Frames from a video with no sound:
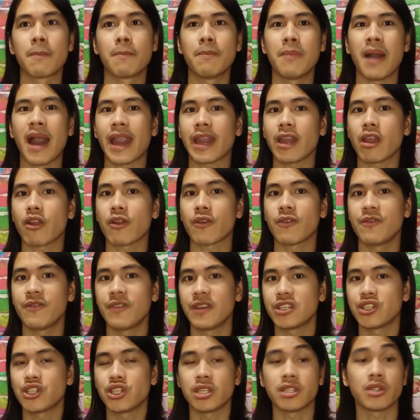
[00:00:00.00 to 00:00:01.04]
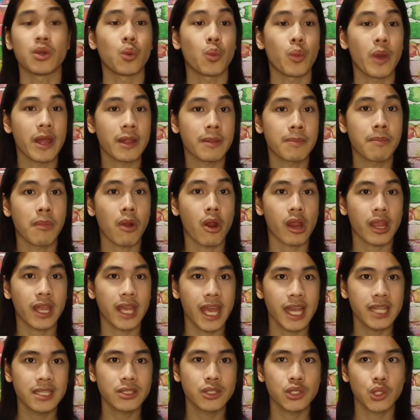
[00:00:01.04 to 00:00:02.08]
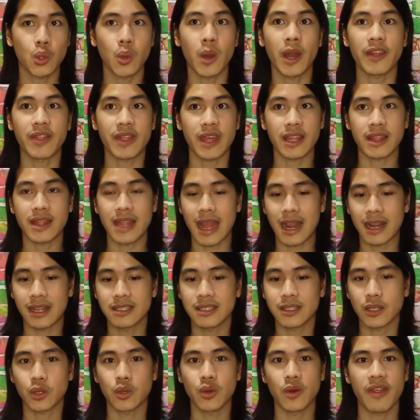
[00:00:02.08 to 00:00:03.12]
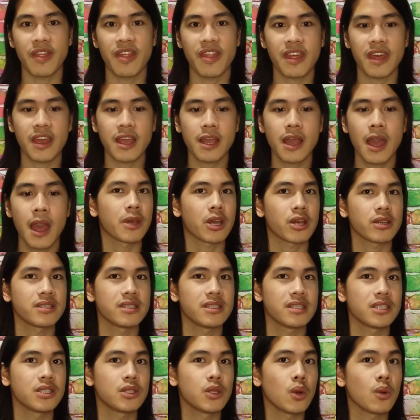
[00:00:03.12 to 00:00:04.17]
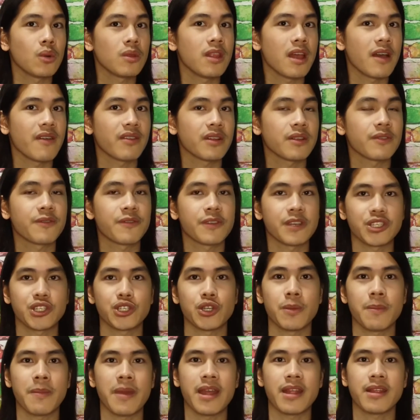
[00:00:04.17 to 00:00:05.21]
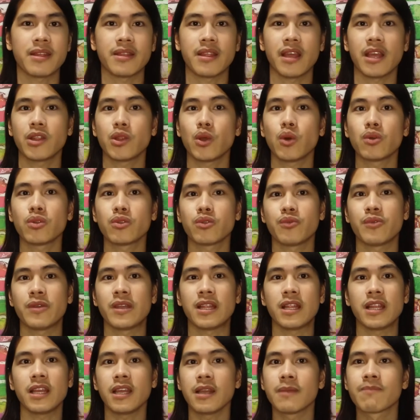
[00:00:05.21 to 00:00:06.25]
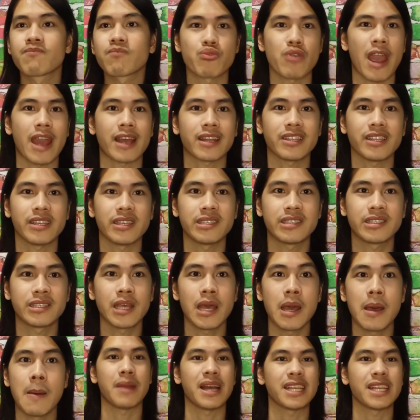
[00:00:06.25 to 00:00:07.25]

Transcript: buy our fish in the wet market so I think that is a good thing because these low level fishermen they don't really practice